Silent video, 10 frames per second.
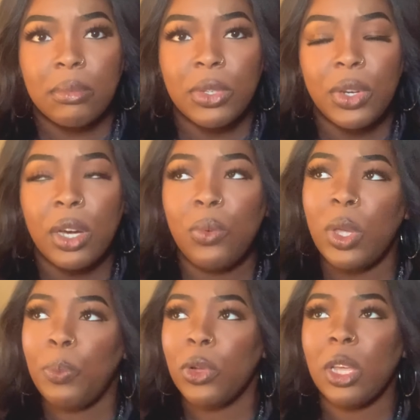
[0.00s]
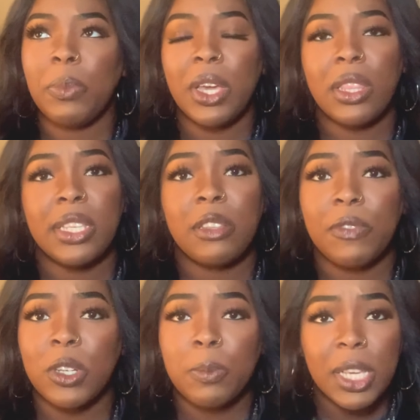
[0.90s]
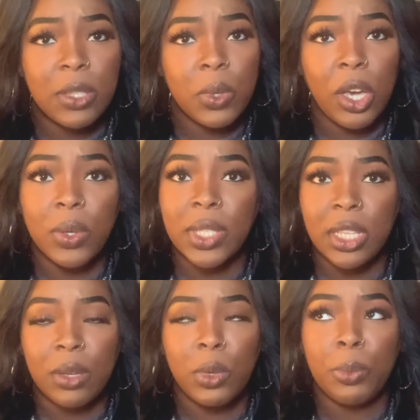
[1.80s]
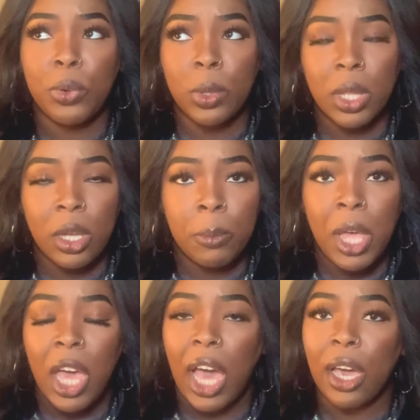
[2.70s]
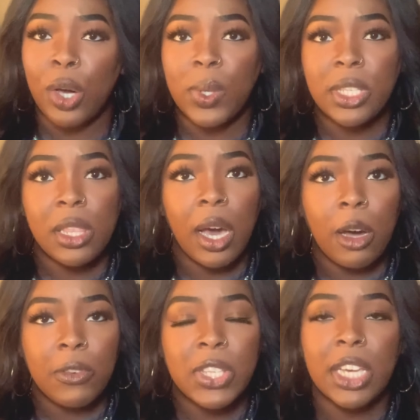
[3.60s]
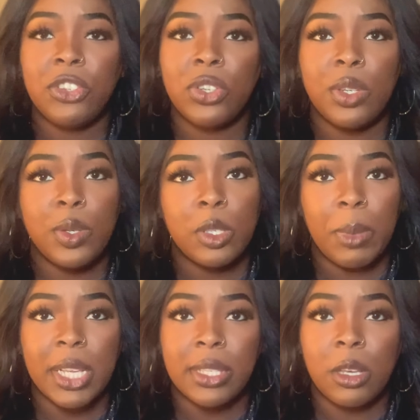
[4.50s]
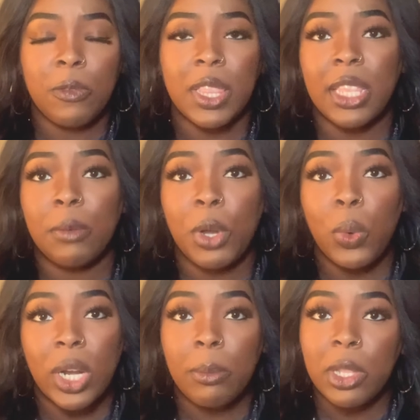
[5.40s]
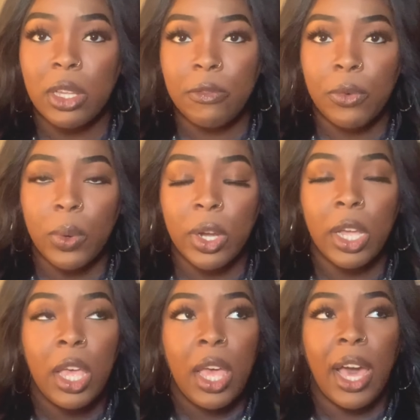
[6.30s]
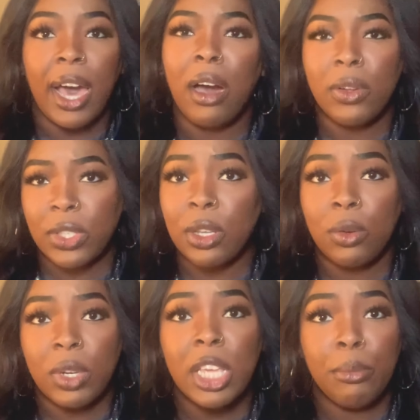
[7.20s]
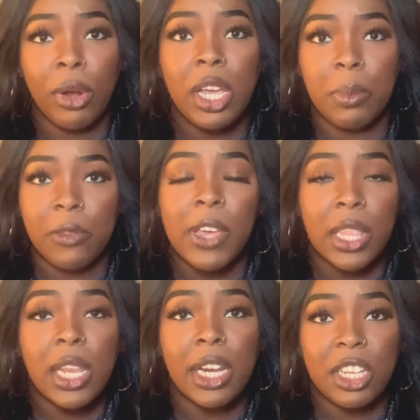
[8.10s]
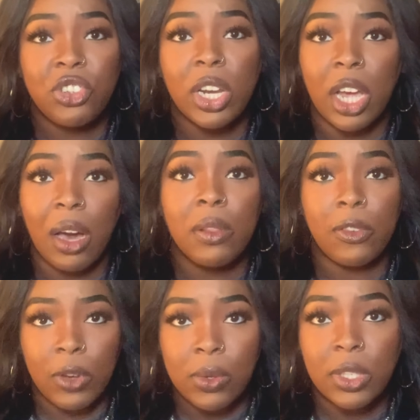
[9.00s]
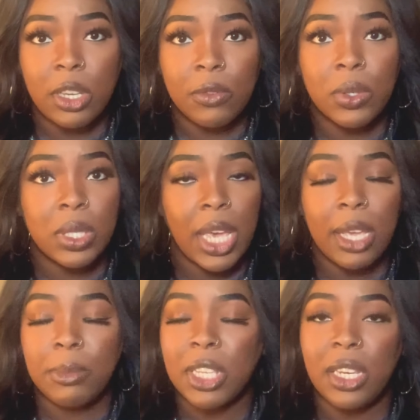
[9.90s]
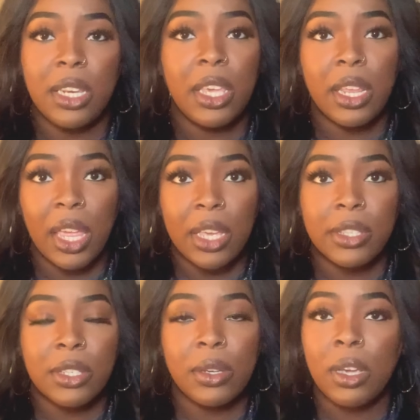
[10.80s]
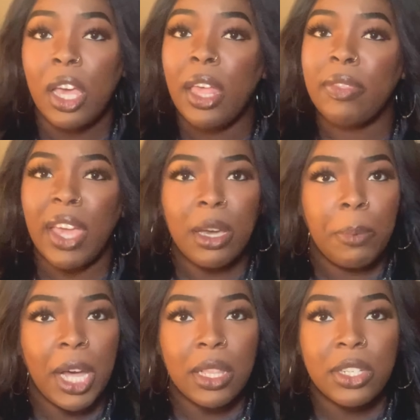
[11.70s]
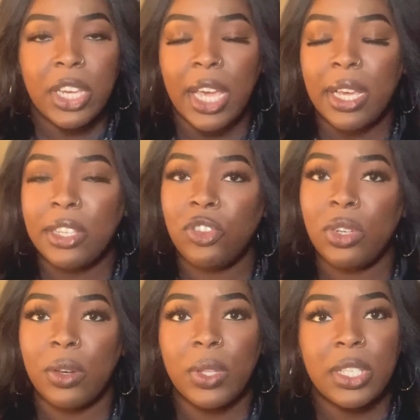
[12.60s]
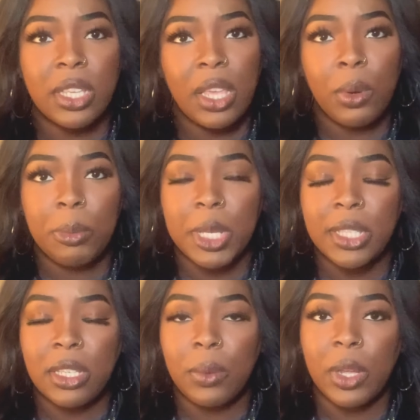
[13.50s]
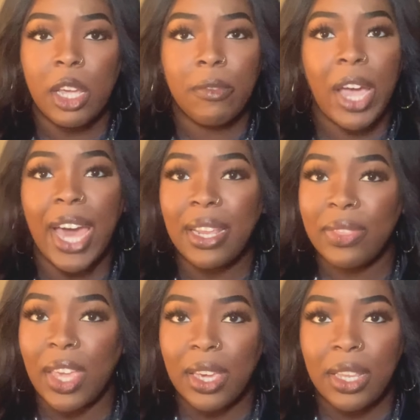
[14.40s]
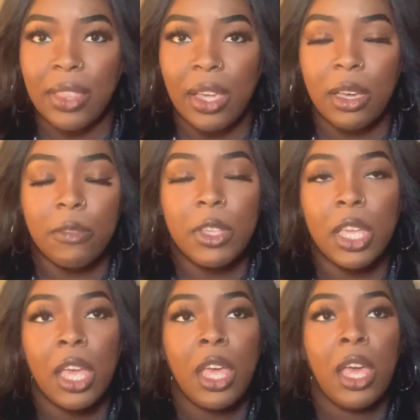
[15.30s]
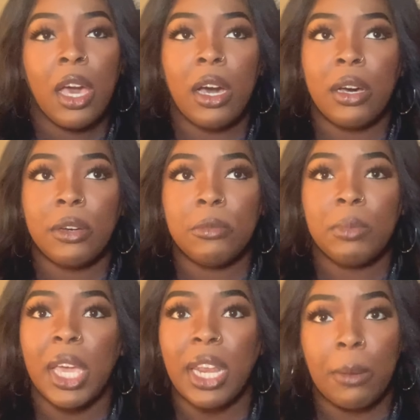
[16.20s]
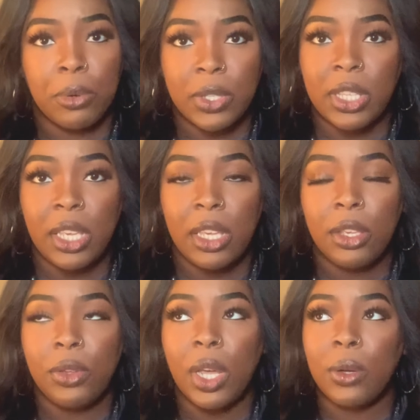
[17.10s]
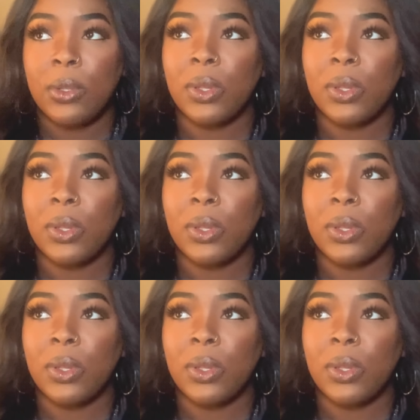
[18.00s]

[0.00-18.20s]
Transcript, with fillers: You know, we pull up there. That's the first place we go see. We pull up. I go into the office. I introduce myself and let them know what I'm looking for. I also did bring up the fact that I did try to call their phone several times and didn't get an answer. They apologized. You know, they said they were busy or whatever. I didn't think anything of it um, and I proceed, you know?